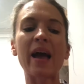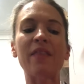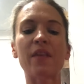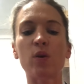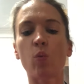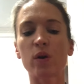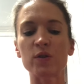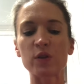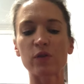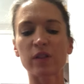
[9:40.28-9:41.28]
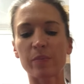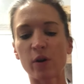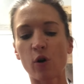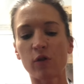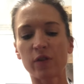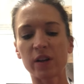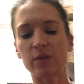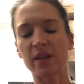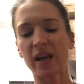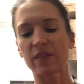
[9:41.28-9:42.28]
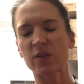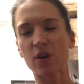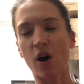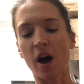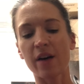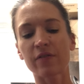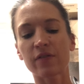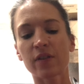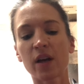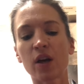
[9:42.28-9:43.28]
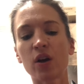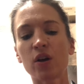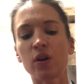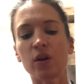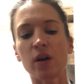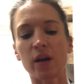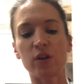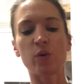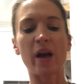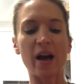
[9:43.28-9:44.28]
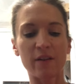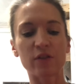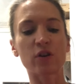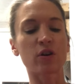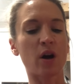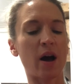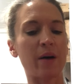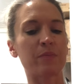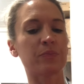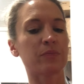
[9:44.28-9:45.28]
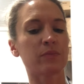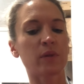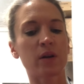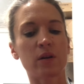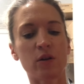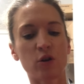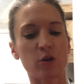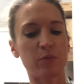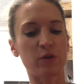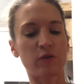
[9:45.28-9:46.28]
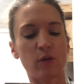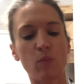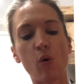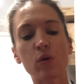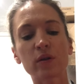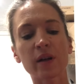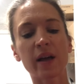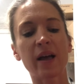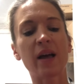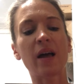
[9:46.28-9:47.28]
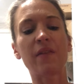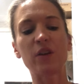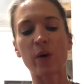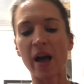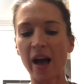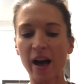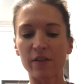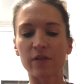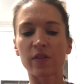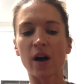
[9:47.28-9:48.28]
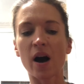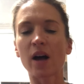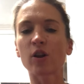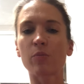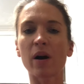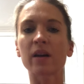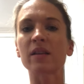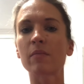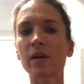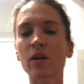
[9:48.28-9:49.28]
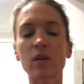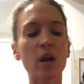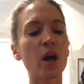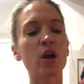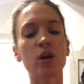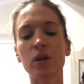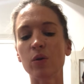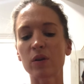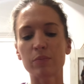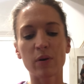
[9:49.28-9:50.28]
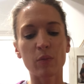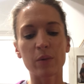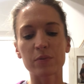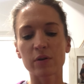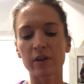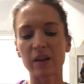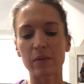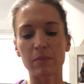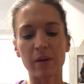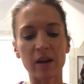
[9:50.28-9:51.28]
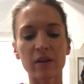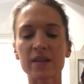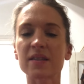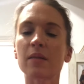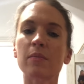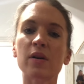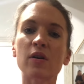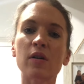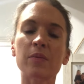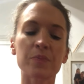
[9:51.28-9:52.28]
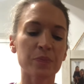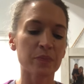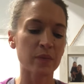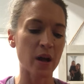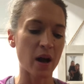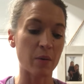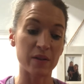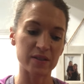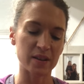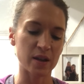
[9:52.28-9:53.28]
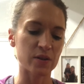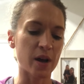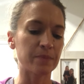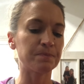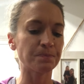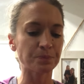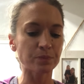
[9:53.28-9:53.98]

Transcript: And then once you flip it over and you take this off and you have your, um, you know, your beautiful mold and then you have the hollow part in the middle, you can put whipped cream and berries in the middle. Oh, I've seen that done.